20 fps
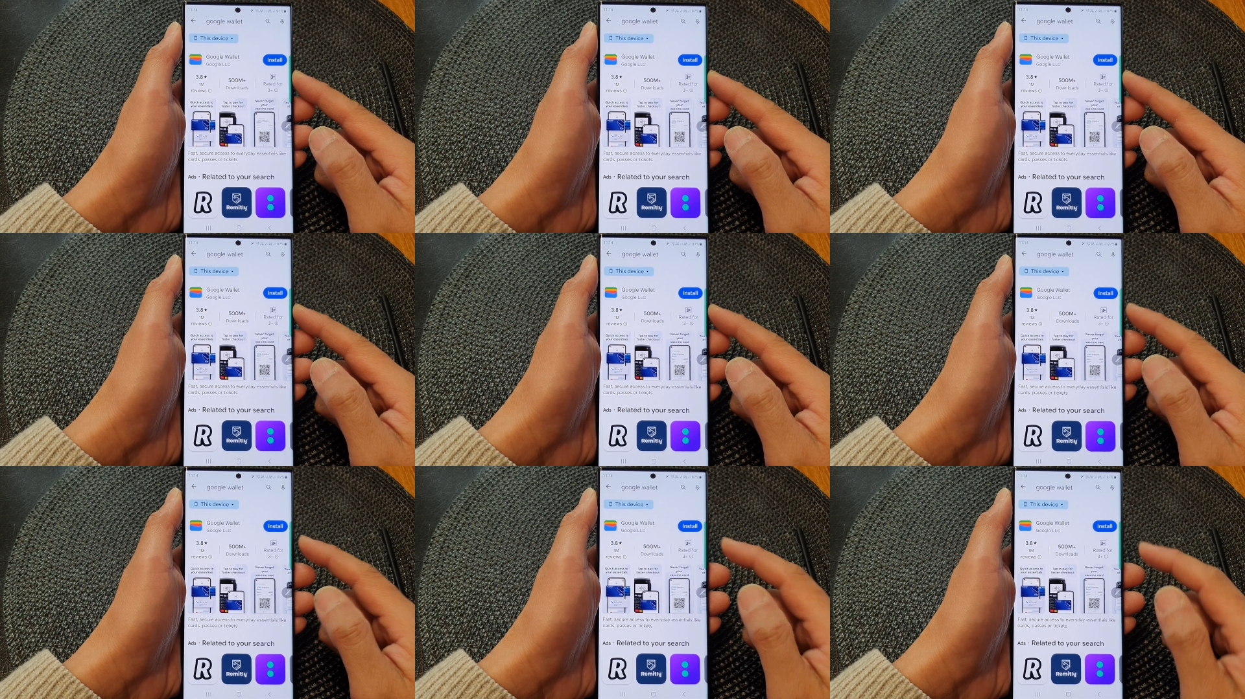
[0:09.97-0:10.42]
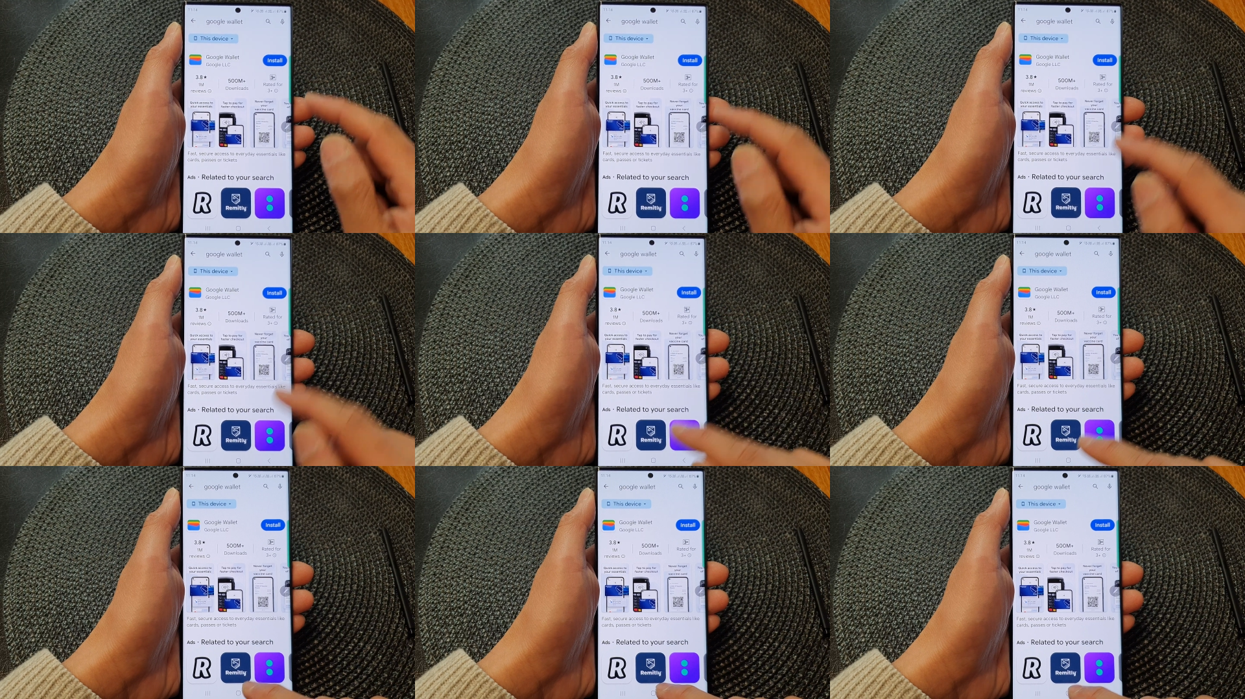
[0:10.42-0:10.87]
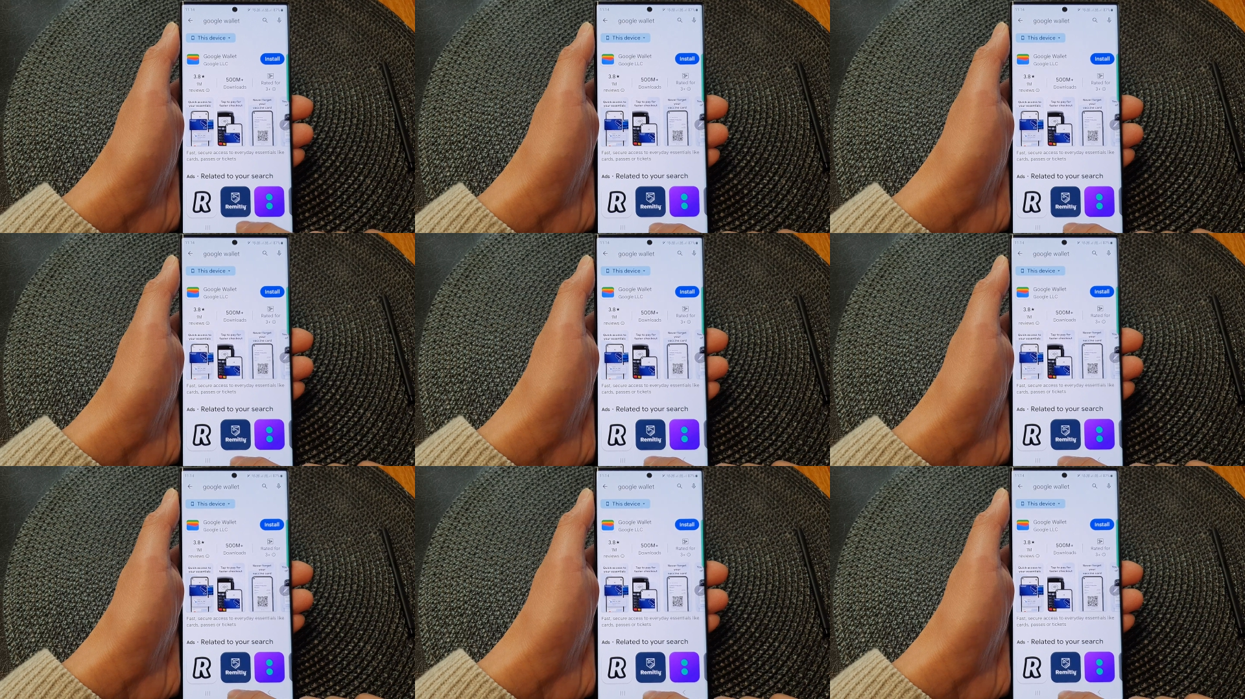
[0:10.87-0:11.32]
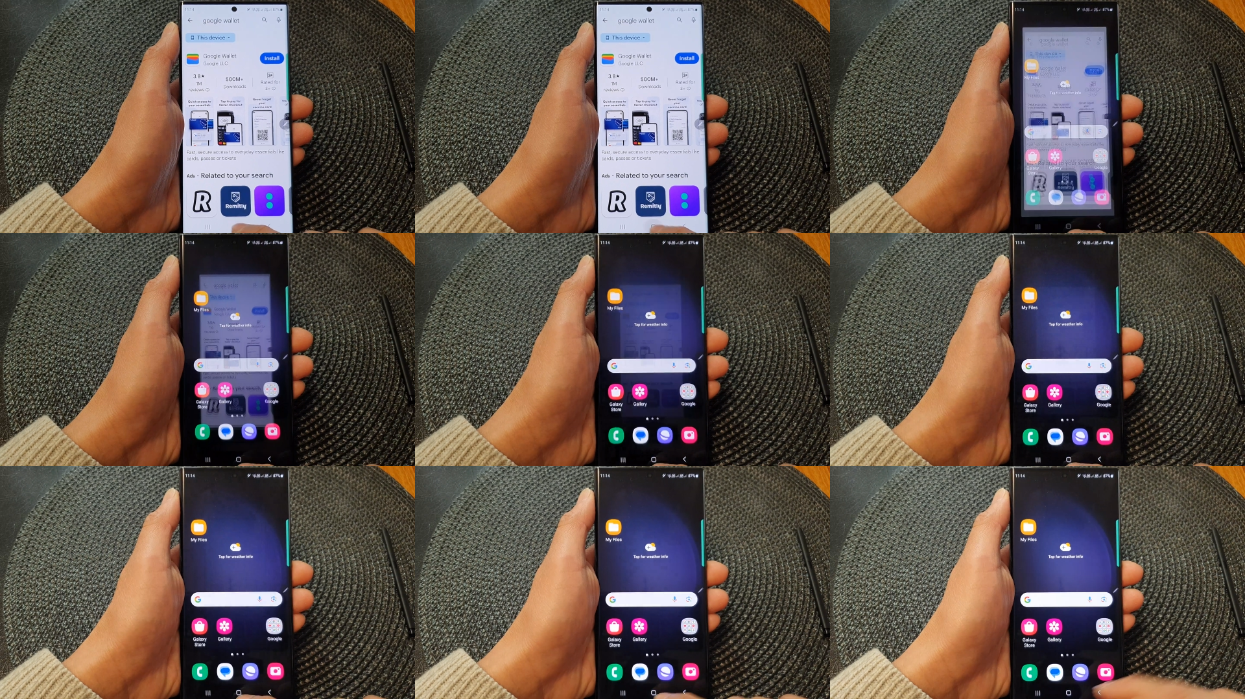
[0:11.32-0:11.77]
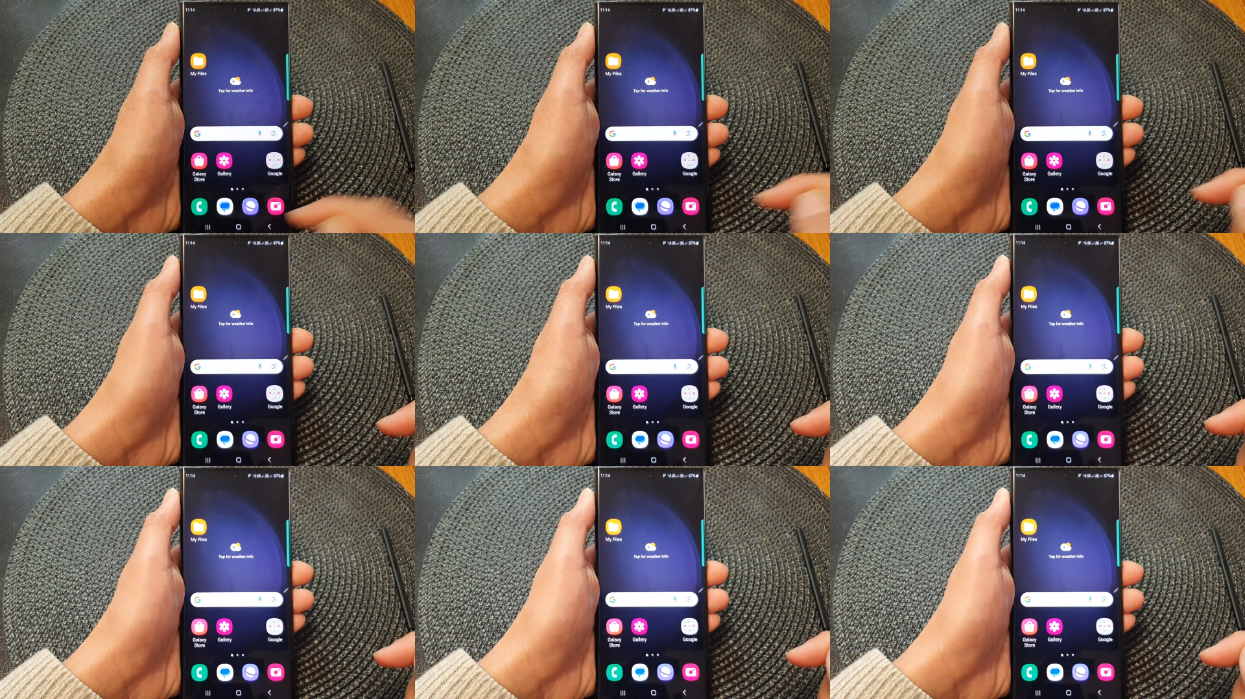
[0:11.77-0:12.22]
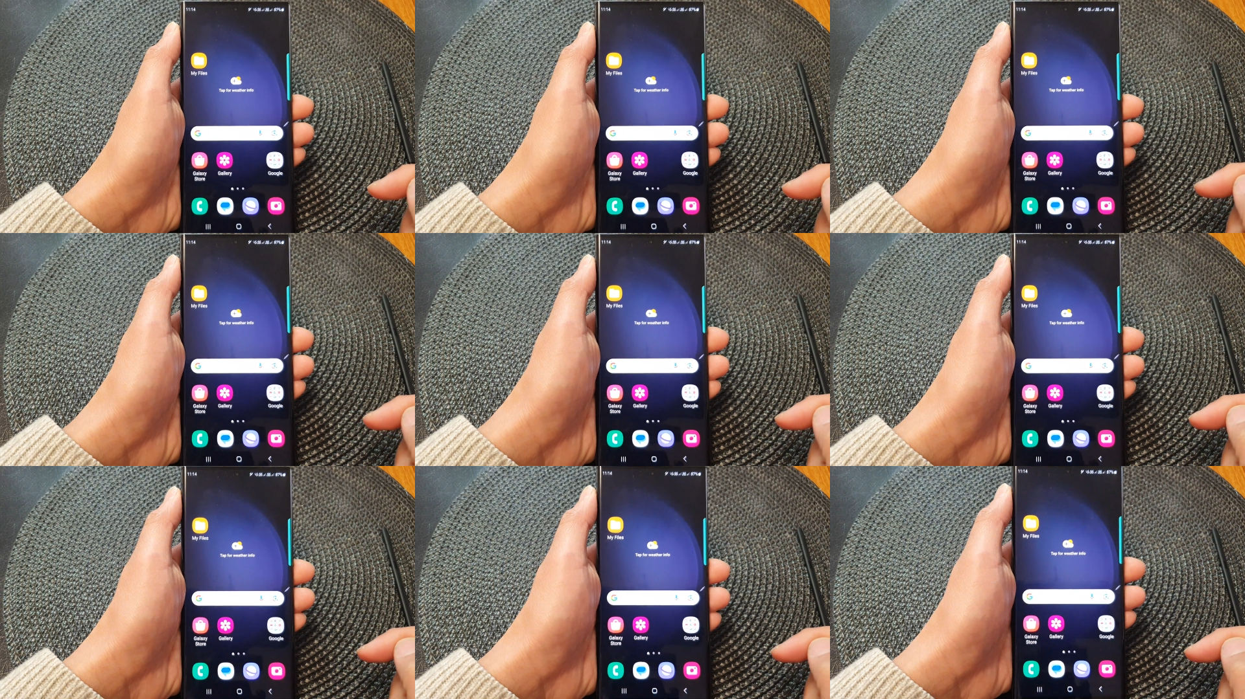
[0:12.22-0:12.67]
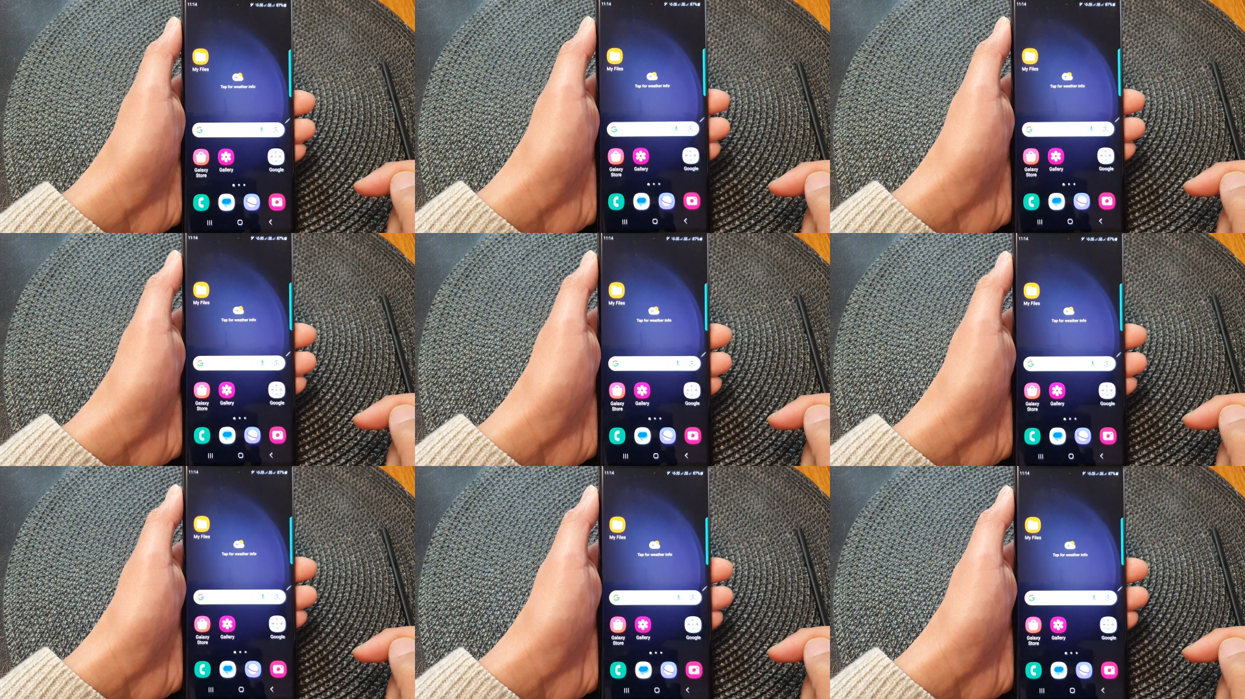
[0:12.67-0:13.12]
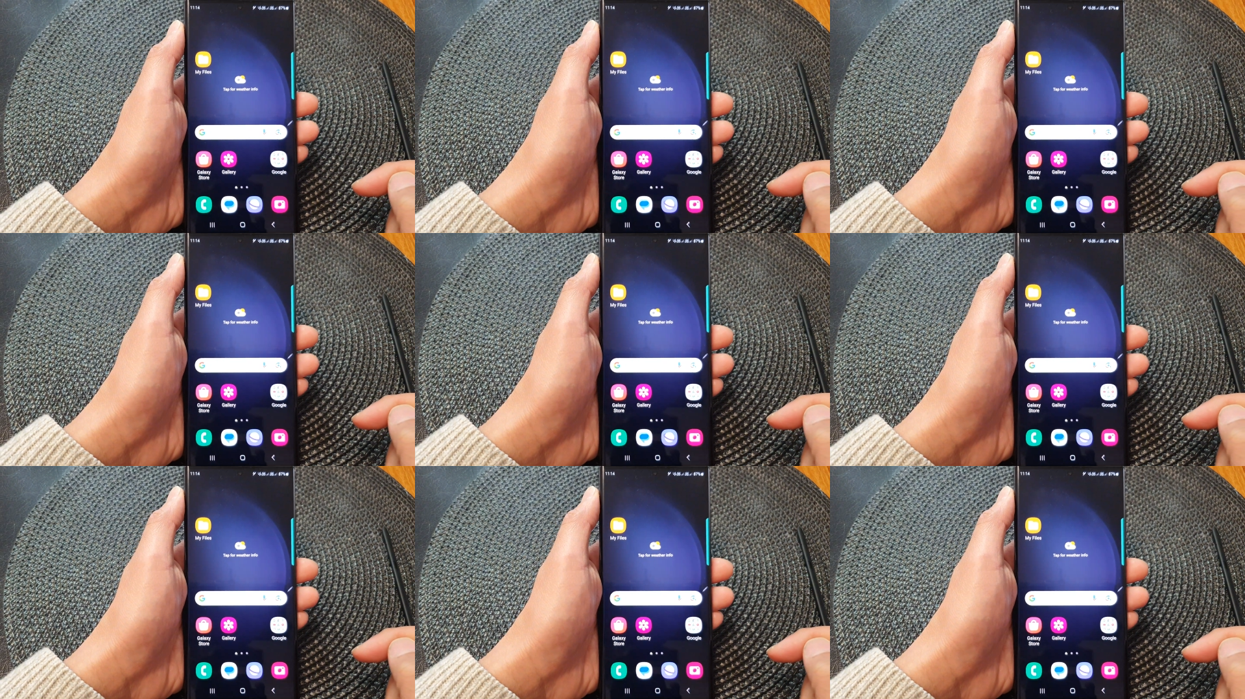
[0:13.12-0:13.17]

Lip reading: No face is visible, so there are no lips to read.